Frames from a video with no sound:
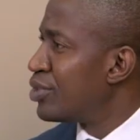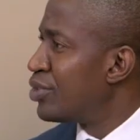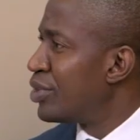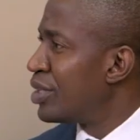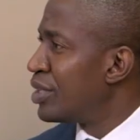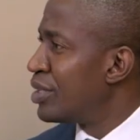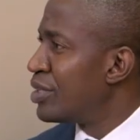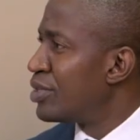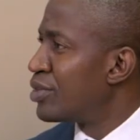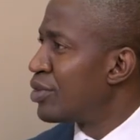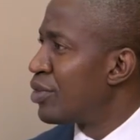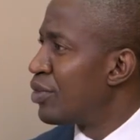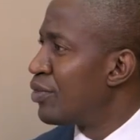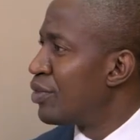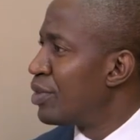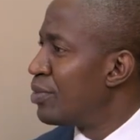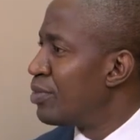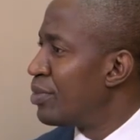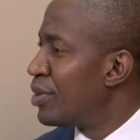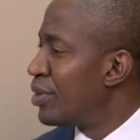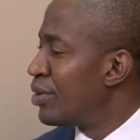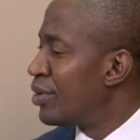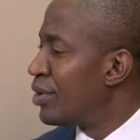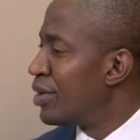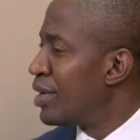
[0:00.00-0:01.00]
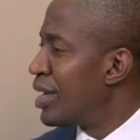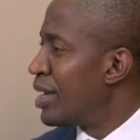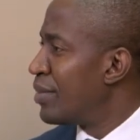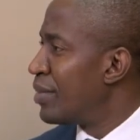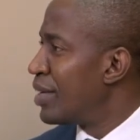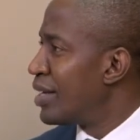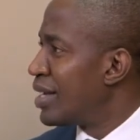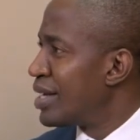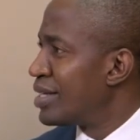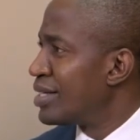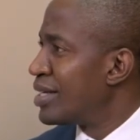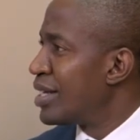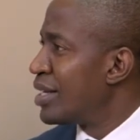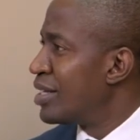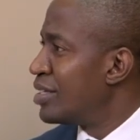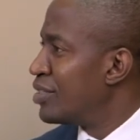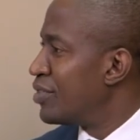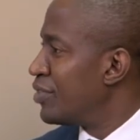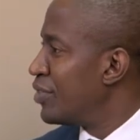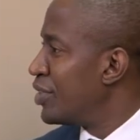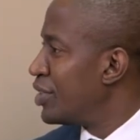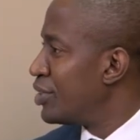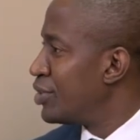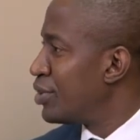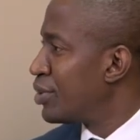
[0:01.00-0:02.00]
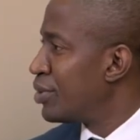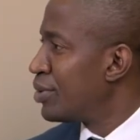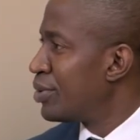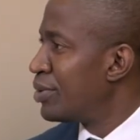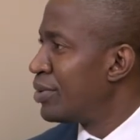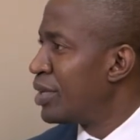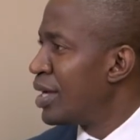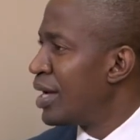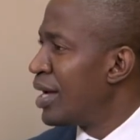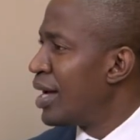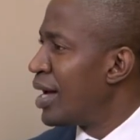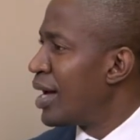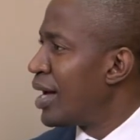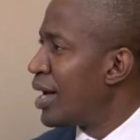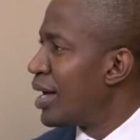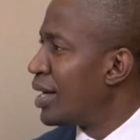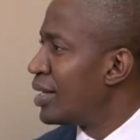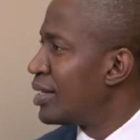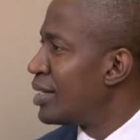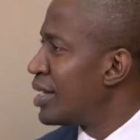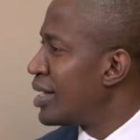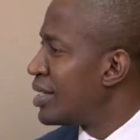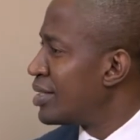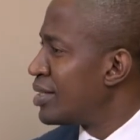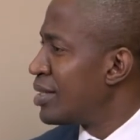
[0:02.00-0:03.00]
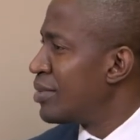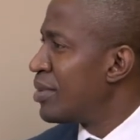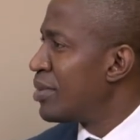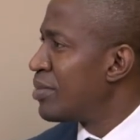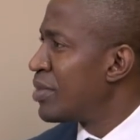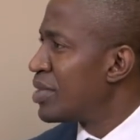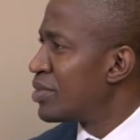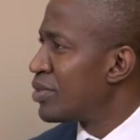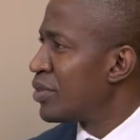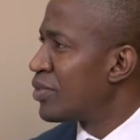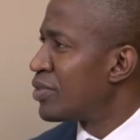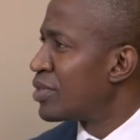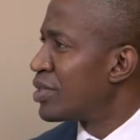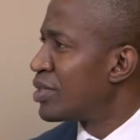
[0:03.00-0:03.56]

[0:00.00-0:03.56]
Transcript: during this COVID period? I mean, as an individual and as the members of